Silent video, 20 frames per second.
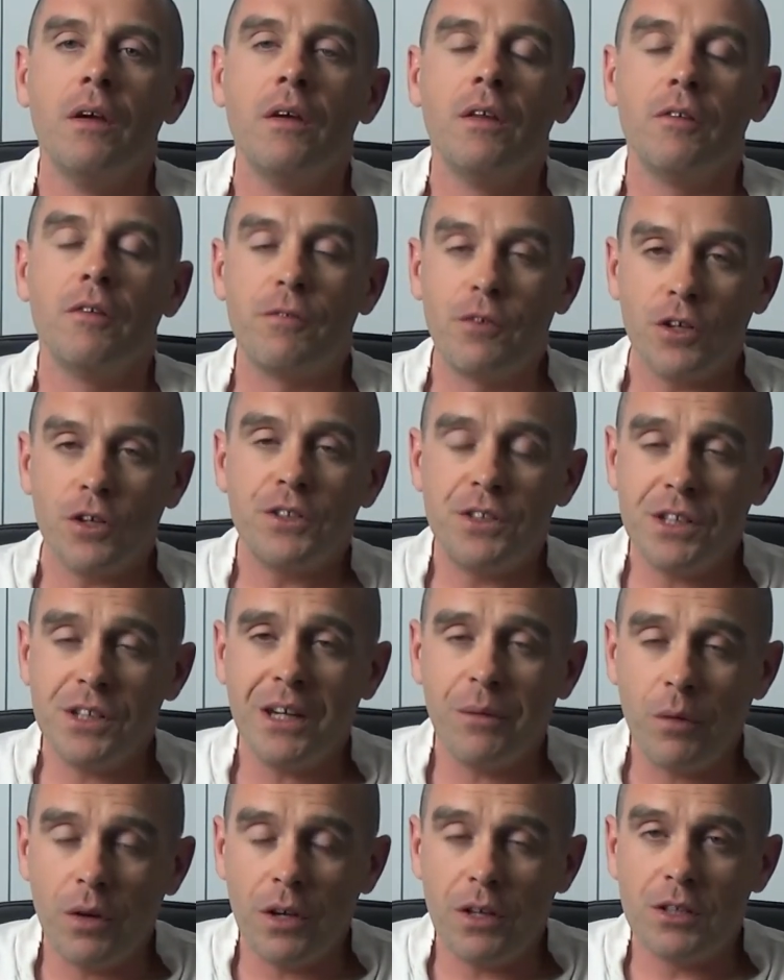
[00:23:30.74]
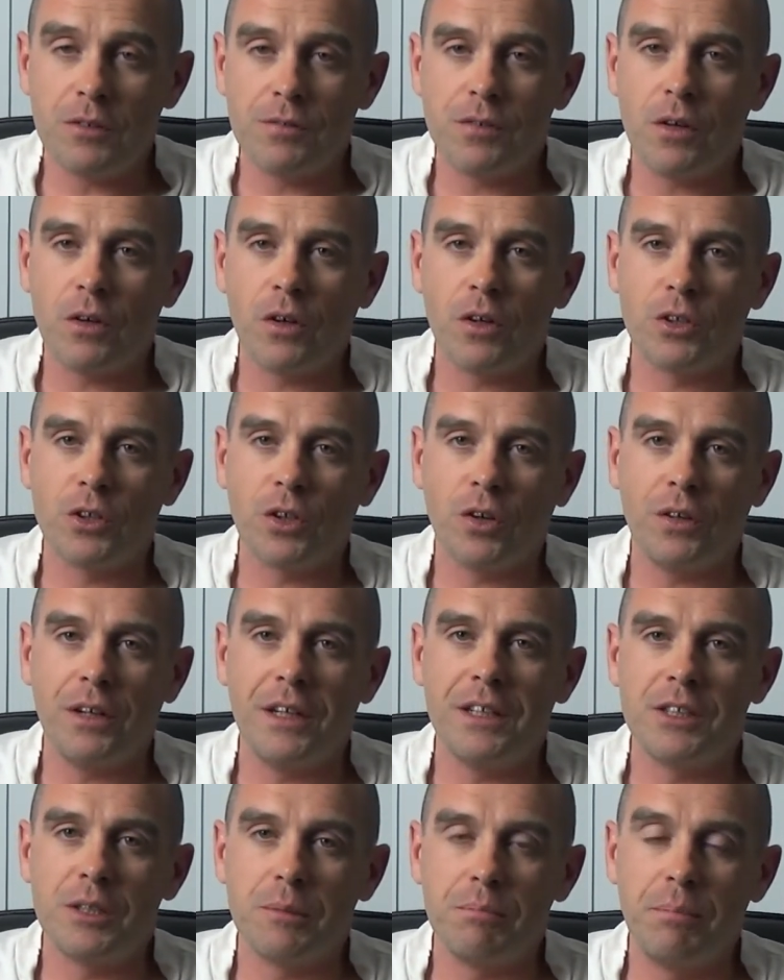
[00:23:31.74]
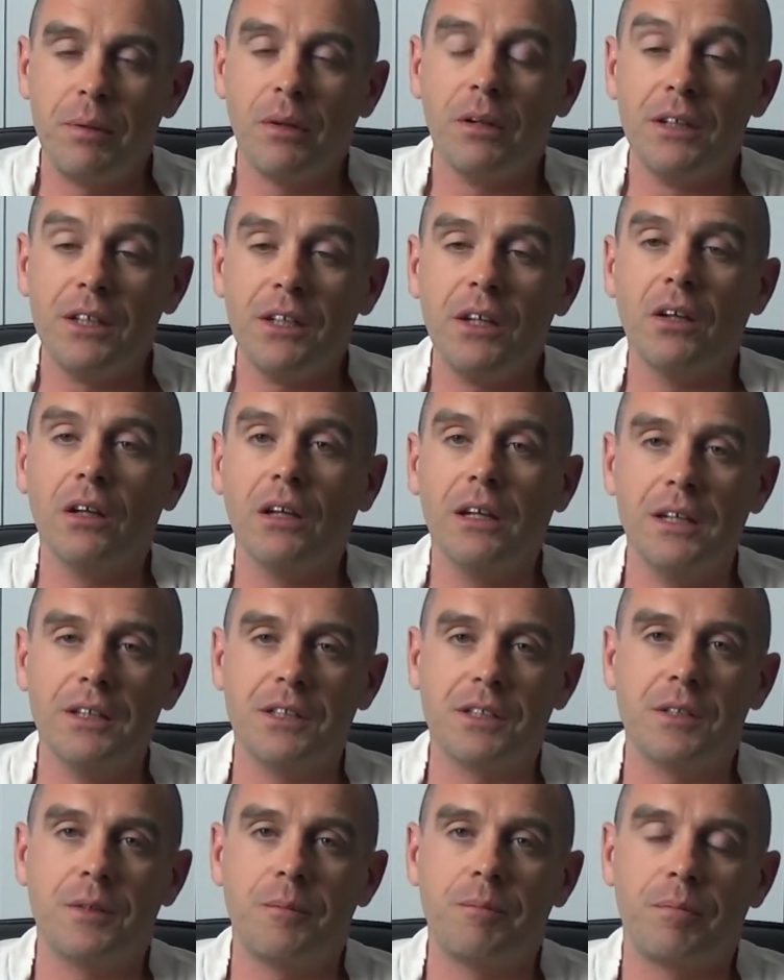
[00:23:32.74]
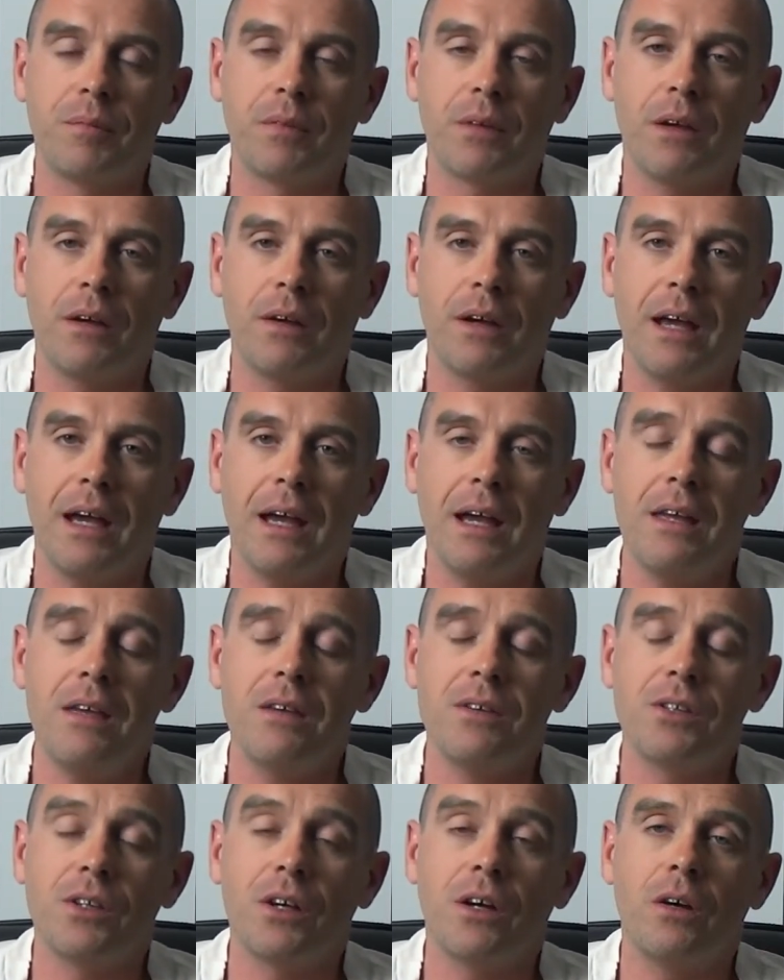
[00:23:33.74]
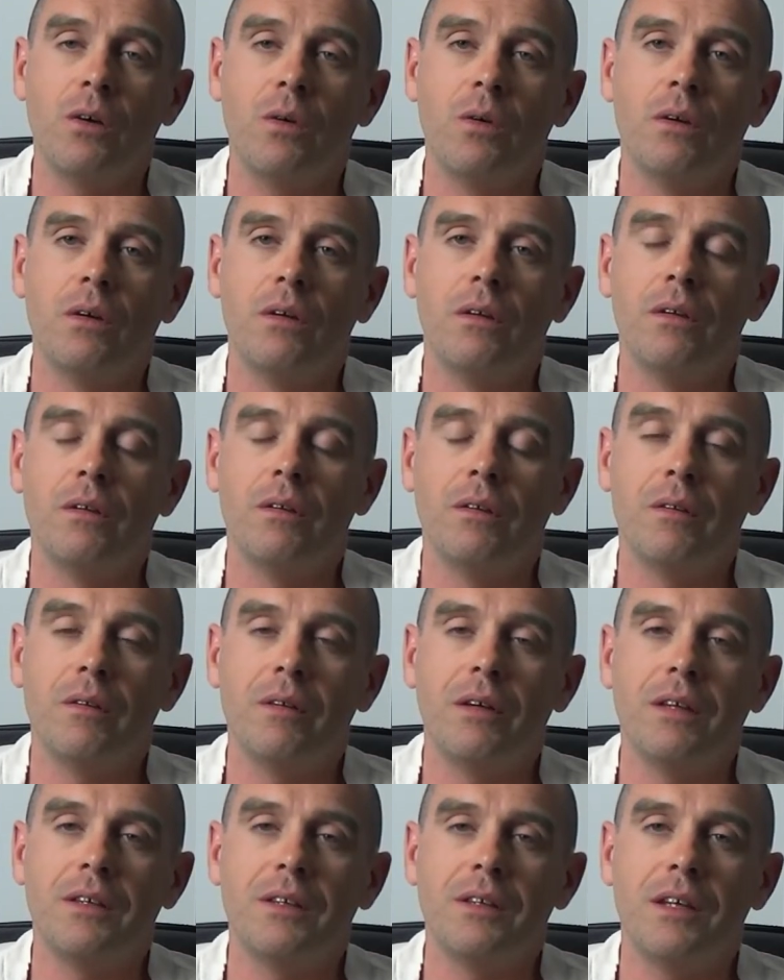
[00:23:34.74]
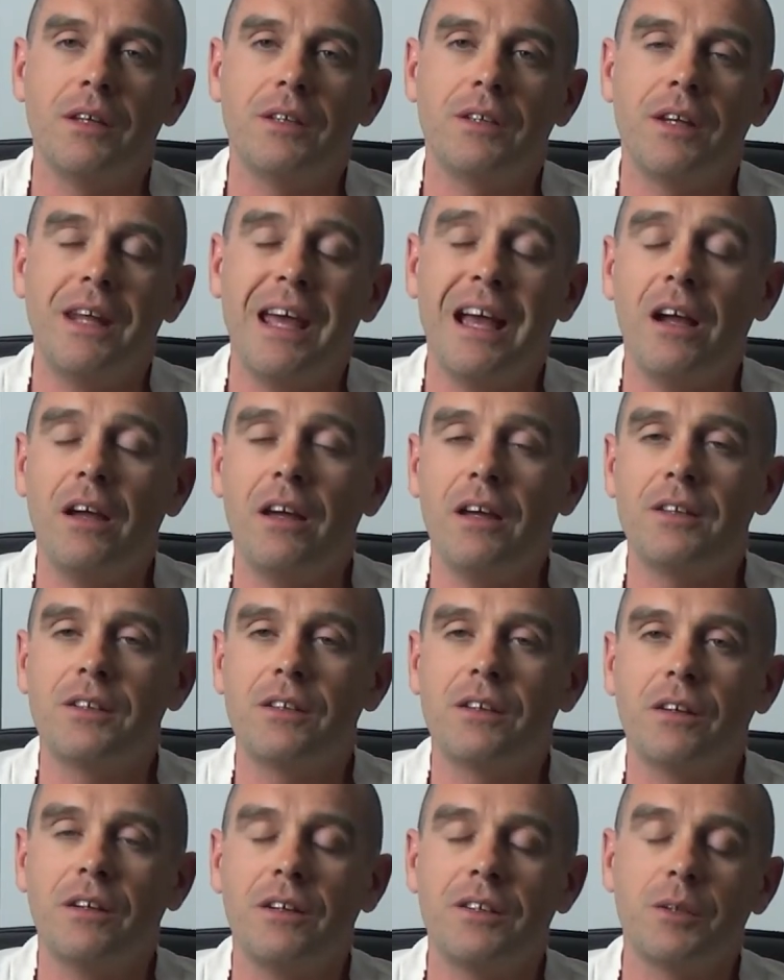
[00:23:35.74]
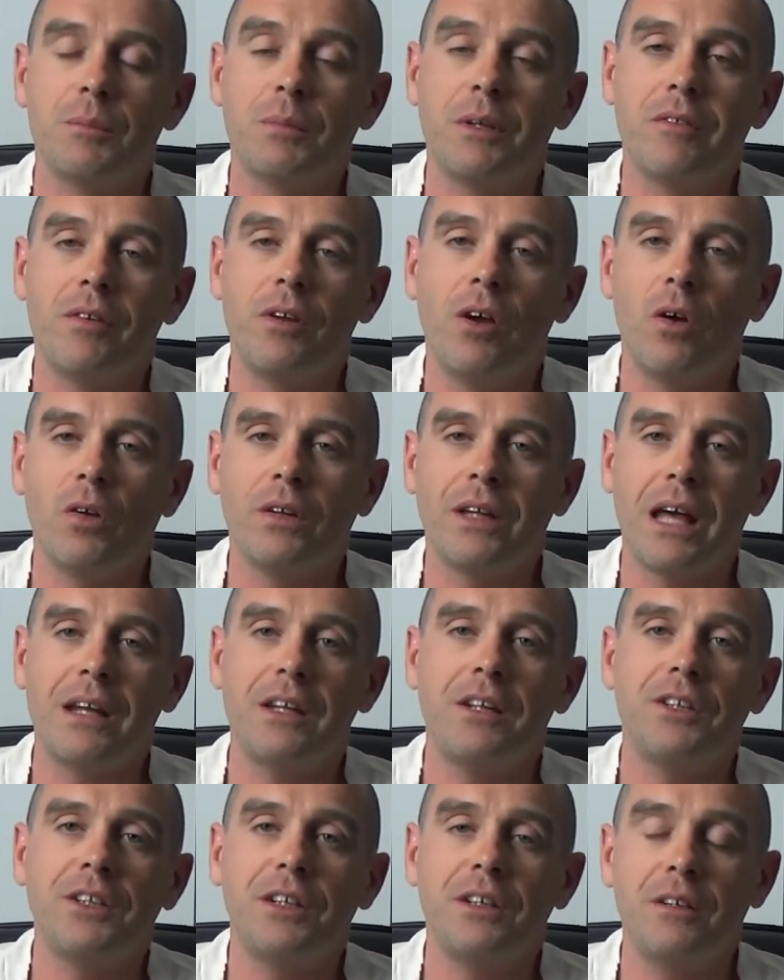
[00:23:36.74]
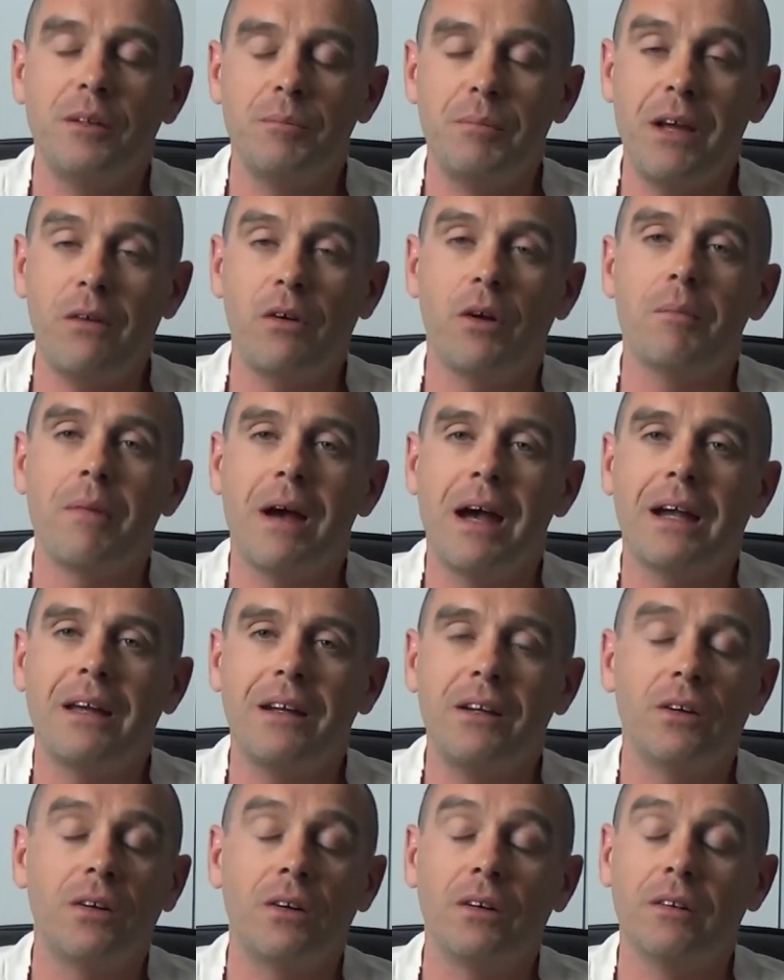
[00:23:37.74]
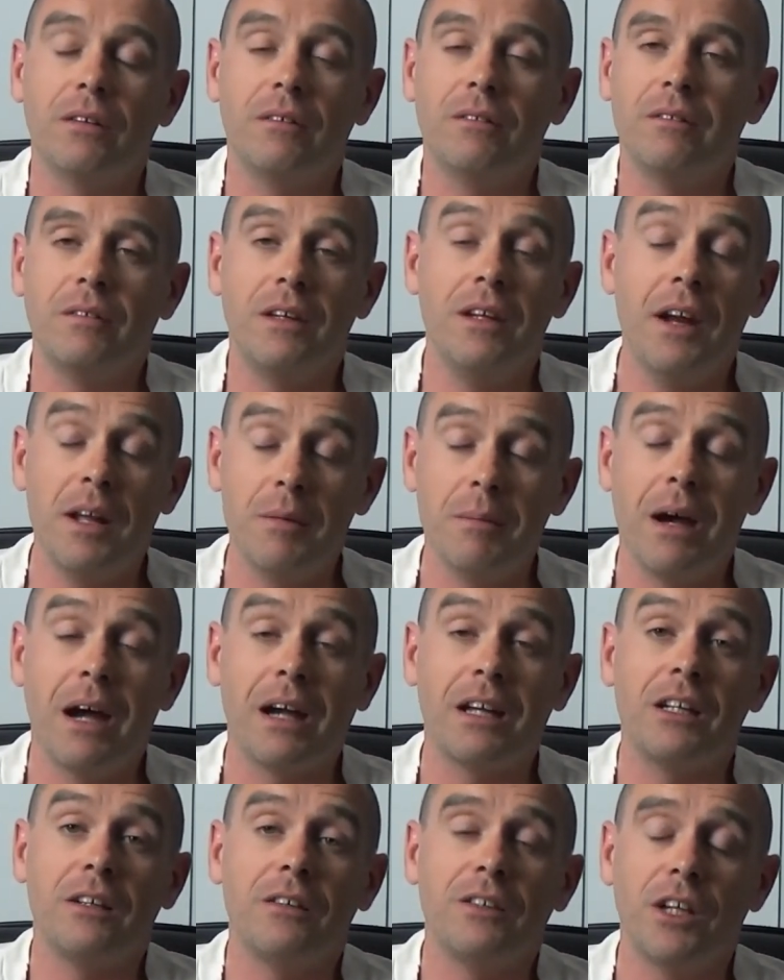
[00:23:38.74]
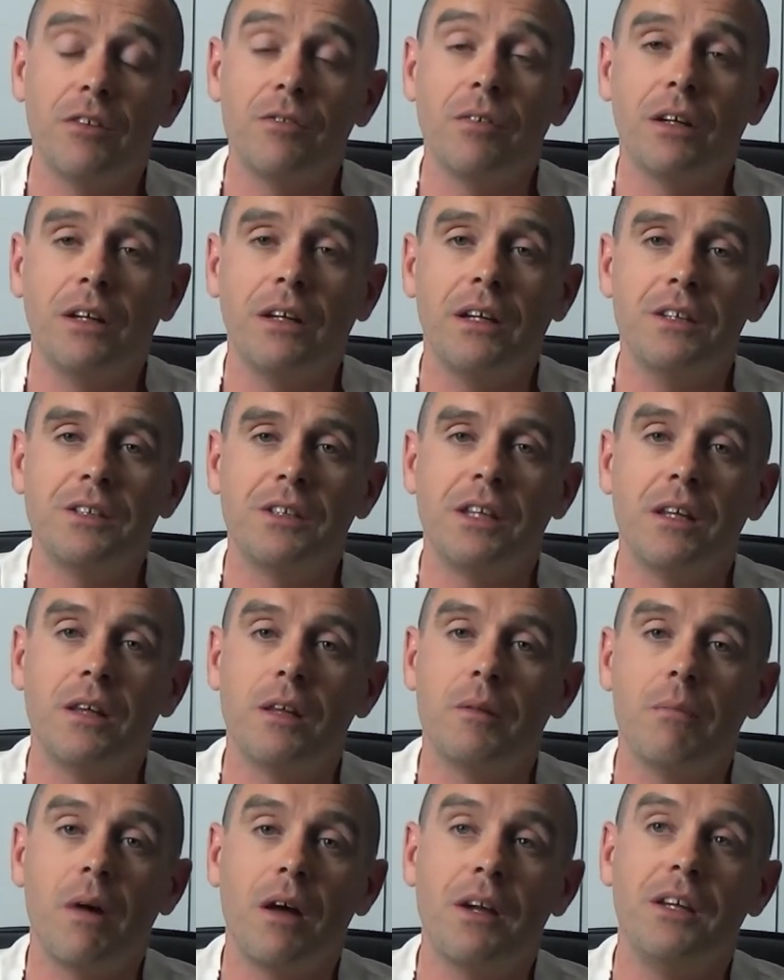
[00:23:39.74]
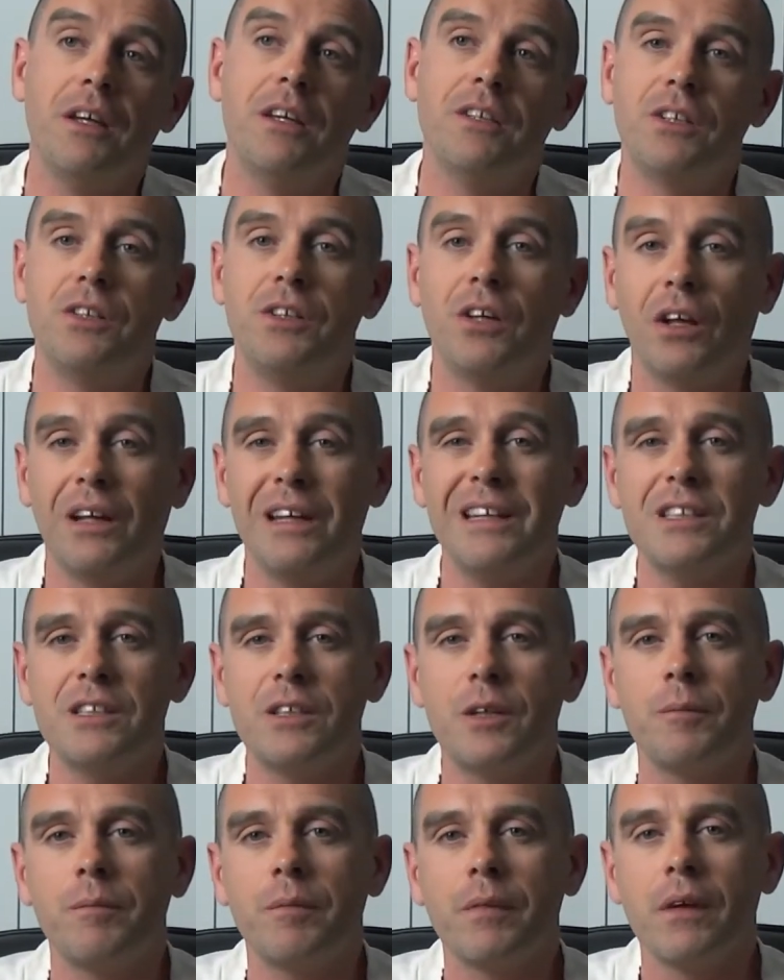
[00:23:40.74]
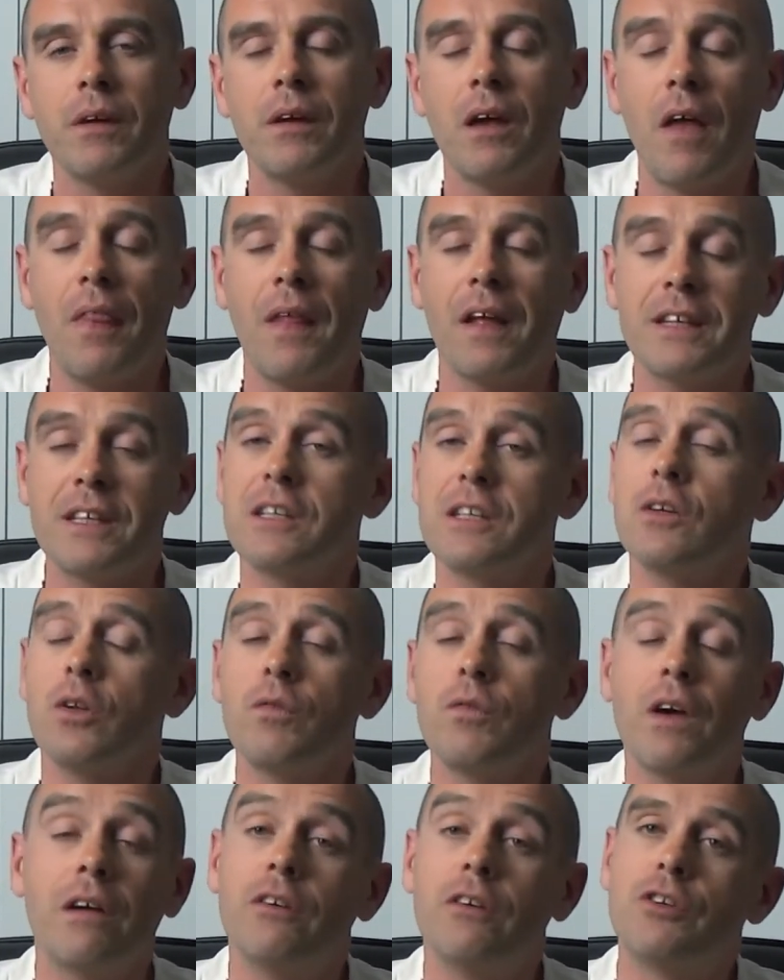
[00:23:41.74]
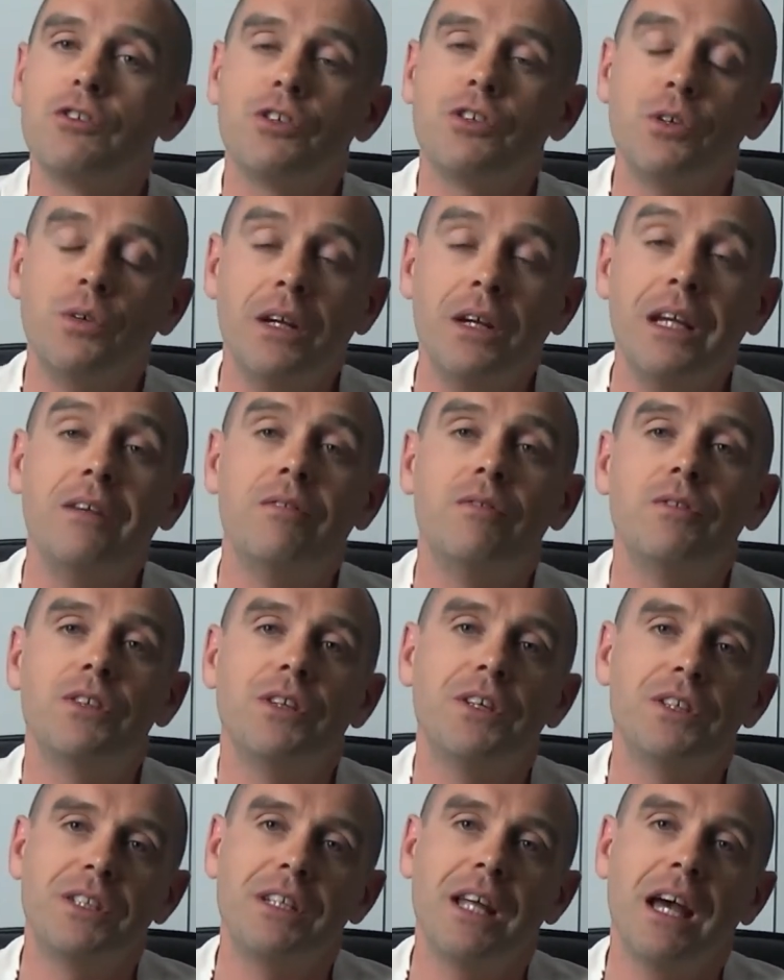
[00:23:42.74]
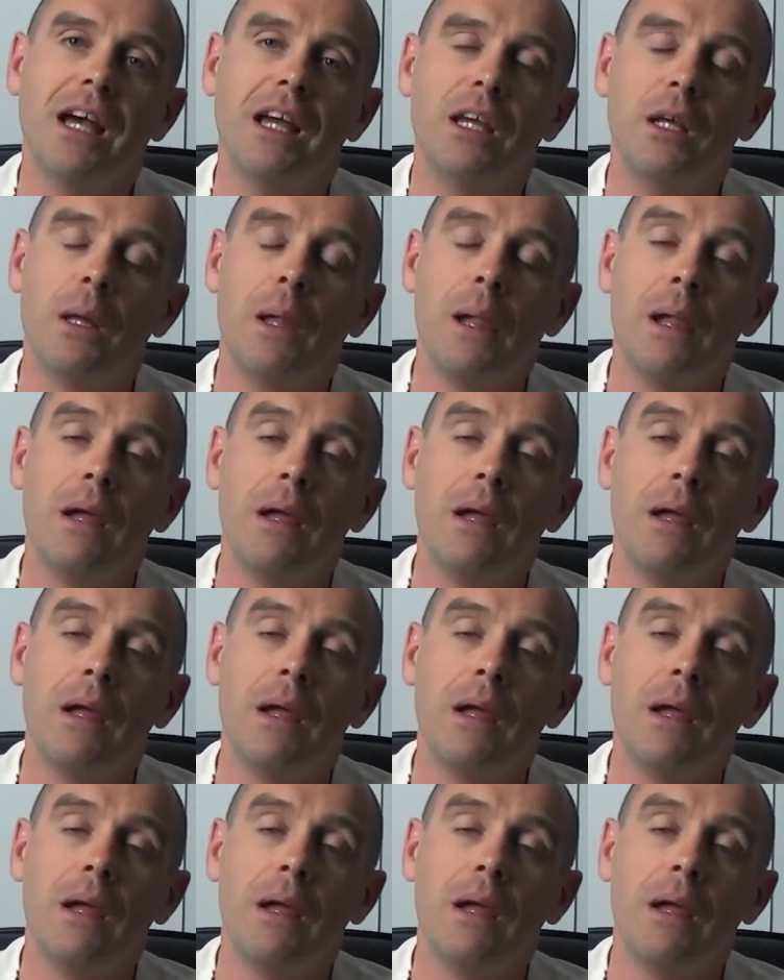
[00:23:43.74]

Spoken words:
The first thing I want you to focus on is to building your list, okay? So it's a bit of an old adage in network marketing or internet marketing generally, is that the money is in your list, and that's still very true even to this day.